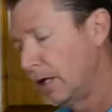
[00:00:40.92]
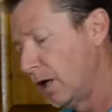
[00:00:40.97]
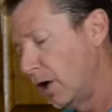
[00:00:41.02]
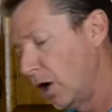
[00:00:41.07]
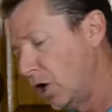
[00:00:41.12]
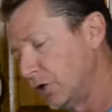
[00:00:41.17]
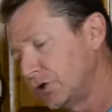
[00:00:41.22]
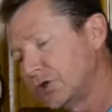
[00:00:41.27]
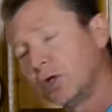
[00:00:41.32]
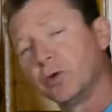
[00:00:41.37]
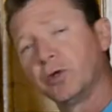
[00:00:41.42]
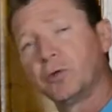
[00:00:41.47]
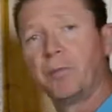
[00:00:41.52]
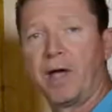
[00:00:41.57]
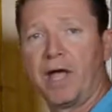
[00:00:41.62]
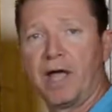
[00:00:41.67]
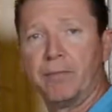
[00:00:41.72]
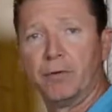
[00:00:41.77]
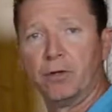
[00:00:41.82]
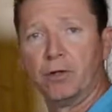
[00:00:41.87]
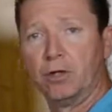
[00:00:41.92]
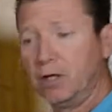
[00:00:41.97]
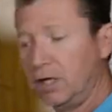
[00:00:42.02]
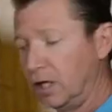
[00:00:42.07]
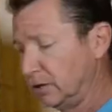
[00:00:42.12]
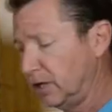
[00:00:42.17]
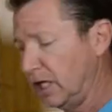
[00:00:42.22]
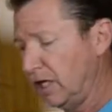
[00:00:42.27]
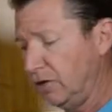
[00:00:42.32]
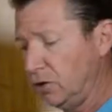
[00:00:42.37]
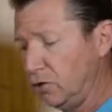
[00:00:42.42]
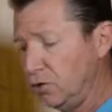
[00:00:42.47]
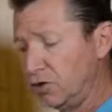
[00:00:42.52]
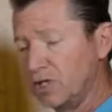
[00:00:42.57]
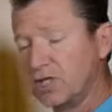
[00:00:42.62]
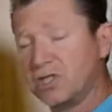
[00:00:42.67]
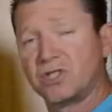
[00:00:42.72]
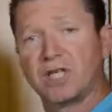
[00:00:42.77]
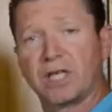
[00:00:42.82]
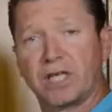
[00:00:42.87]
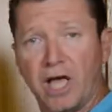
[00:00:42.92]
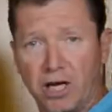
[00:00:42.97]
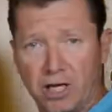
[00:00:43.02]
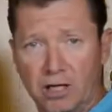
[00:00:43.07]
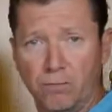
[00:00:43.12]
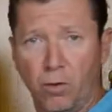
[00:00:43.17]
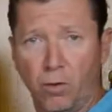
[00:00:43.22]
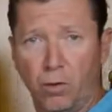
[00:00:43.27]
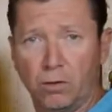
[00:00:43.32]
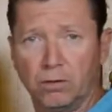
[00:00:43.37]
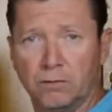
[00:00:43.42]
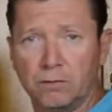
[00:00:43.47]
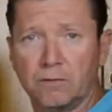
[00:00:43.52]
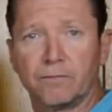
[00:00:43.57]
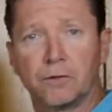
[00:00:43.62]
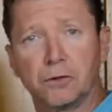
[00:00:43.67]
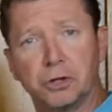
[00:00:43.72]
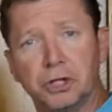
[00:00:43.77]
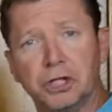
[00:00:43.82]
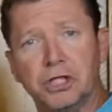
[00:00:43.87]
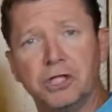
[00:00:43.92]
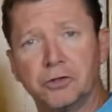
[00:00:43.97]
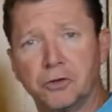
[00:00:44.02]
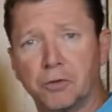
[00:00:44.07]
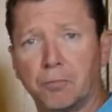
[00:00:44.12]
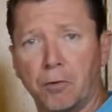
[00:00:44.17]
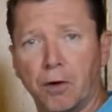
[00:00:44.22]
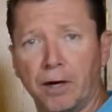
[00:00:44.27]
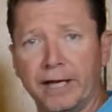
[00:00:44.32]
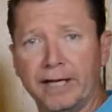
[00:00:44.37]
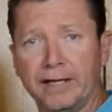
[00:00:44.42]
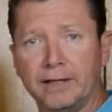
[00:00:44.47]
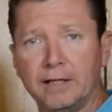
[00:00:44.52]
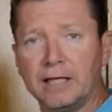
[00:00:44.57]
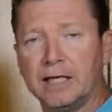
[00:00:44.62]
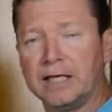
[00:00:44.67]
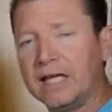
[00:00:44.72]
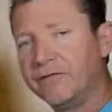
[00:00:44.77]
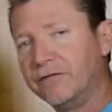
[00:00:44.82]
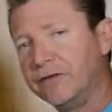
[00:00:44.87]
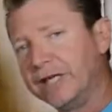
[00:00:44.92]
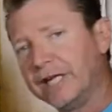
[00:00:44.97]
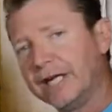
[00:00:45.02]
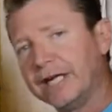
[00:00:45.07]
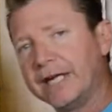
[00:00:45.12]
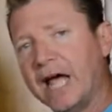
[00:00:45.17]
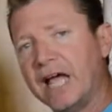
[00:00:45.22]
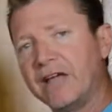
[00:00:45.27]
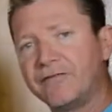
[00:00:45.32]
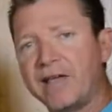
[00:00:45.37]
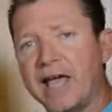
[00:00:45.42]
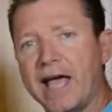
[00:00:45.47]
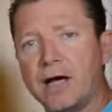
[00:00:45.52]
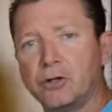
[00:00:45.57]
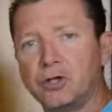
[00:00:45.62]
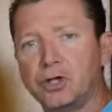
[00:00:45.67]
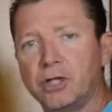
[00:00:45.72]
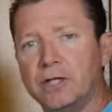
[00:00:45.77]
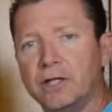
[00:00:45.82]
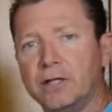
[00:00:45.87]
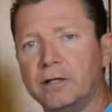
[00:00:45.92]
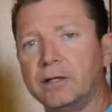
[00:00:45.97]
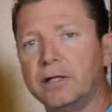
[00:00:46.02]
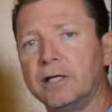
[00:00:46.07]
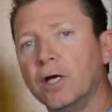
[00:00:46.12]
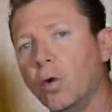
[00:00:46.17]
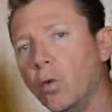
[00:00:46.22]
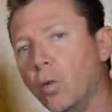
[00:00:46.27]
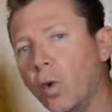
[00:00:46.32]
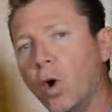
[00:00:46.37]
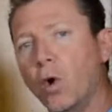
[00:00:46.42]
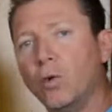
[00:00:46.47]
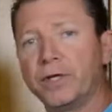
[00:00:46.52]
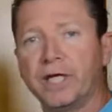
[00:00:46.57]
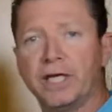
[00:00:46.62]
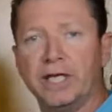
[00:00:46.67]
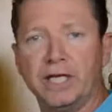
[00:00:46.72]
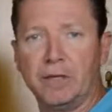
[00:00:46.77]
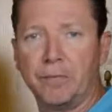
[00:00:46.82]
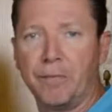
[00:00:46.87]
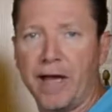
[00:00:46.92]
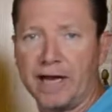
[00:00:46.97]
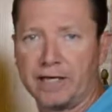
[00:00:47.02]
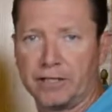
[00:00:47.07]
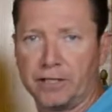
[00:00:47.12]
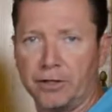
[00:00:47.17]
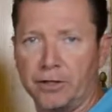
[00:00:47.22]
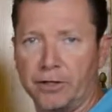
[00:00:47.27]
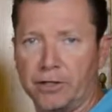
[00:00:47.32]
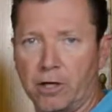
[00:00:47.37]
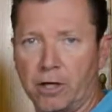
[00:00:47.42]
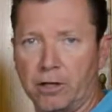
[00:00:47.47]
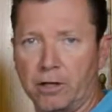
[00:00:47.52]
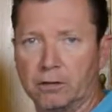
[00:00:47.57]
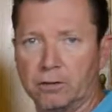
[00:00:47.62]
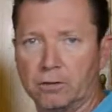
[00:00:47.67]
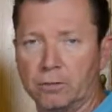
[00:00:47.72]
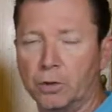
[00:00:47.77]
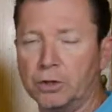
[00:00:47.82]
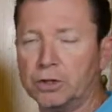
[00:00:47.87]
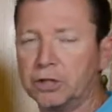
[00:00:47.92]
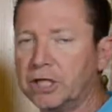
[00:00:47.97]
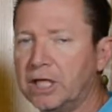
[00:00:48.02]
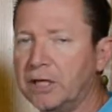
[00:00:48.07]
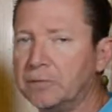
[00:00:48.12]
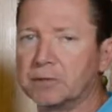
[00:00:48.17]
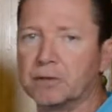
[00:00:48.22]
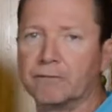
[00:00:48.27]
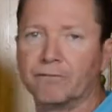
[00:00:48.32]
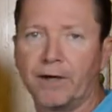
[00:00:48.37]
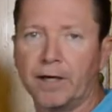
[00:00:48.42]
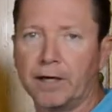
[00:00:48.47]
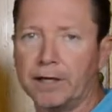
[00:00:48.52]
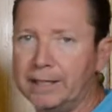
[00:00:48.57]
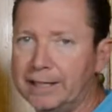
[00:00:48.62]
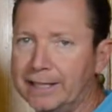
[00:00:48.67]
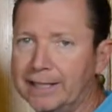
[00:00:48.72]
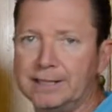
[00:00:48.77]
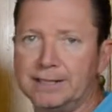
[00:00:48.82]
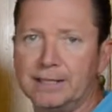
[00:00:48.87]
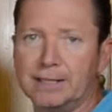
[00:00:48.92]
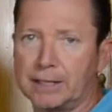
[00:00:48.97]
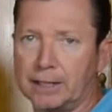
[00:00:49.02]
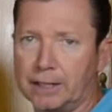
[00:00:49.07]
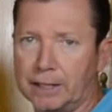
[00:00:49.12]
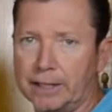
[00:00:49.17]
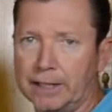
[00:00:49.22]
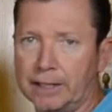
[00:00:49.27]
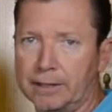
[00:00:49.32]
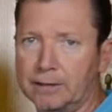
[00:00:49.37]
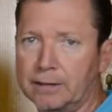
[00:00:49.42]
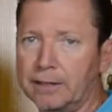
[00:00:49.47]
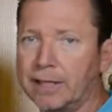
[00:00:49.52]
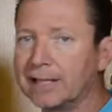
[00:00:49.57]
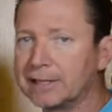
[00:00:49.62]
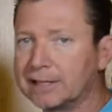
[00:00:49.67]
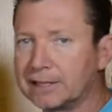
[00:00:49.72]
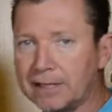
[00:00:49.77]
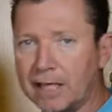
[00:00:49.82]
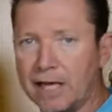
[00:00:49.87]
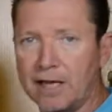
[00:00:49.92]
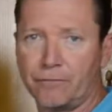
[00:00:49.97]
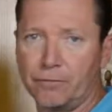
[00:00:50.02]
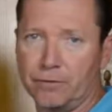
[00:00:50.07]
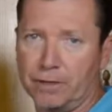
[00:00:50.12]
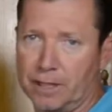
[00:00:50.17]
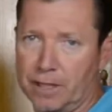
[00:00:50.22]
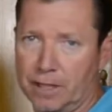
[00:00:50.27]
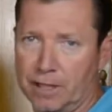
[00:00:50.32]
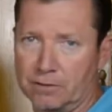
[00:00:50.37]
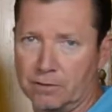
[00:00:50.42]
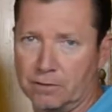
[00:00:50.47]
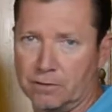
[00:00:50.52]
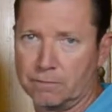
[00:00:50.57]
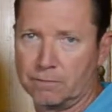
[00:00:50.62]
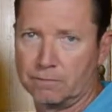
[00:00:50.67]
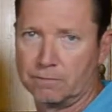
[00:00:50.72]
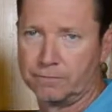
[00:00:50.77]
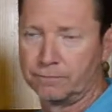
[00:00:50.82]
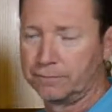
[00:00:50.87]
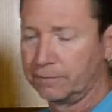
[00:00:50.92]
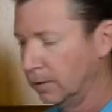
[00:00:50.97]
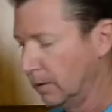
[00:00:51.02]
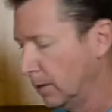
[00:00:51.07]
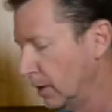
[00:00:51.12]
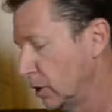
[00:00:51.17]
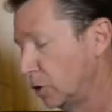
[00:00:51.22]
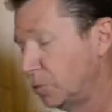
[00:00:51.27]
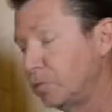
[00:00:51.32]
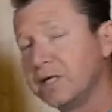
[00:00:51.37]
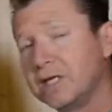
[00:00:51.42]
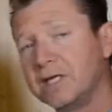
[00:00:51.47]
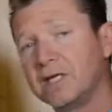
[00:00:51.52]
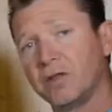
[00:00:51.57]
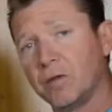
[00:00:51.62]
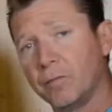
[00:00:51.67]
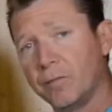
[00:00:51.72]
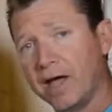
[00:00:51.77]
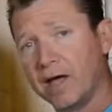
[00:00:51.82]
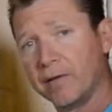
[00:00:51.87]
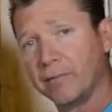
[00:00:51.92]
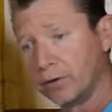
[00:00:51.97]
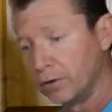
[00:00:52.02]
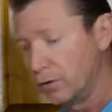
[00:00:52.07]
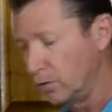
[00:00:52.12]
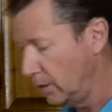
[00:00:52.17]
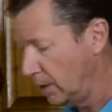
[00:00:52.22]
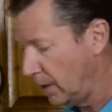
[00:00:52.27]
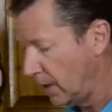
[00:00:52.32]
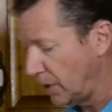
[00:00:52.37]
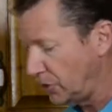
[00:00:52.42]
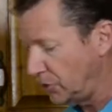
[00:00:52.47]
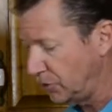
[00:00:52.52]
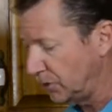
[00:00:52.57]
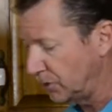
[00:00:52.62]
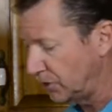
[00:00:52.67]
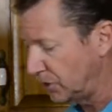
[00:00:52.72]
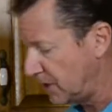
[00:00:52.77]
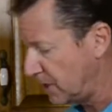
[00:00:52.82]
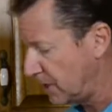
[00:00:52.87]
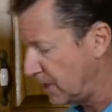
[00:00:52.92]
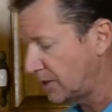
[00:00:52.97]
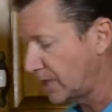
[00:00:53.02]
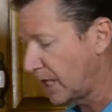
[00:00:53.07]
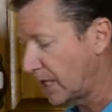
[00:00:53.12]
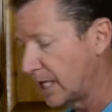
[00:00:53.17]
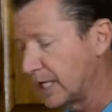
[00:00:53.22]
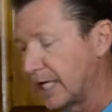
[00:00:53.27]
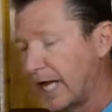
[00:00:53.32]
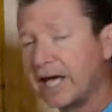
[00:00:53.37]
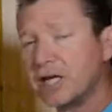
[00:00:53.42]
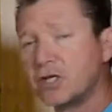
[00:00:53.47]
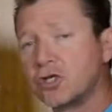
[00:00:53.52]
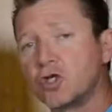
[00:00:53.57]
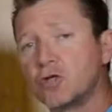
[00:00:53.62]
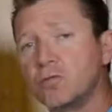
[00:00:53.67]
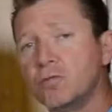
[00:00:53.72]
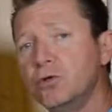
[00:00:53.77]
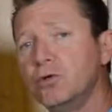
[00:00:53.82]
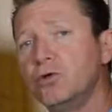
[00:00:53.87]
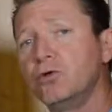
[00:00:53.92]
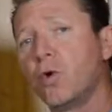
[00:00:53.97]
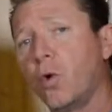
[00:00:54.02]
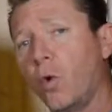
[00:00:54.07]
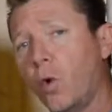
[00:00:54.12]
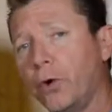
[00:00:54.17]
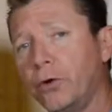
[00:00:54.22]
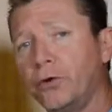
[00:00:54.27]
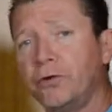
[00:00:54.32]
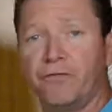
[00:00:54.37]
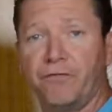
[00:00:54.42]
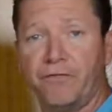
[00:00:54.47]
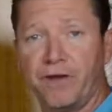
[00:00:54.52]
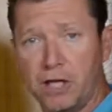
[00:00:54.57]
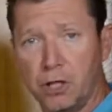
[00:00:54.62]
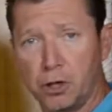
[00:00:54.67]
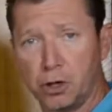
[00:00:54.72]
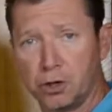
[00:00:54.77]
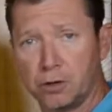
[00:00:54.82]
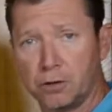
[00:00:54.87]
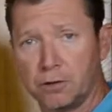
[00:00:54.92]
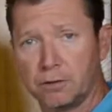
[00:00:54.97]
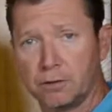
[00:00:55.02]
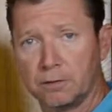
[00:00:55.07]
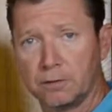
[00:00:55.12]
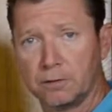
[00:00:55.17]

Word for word: Also with bamboo, say you use this as a cutting board for cheese or bread, if you get a knife gouge in it, it won't get any bacteria on it, which keeps it very easy to clean and safe for the kids. Speaking of the bamboo, as you can see, it's got a nice smooth oiled finish,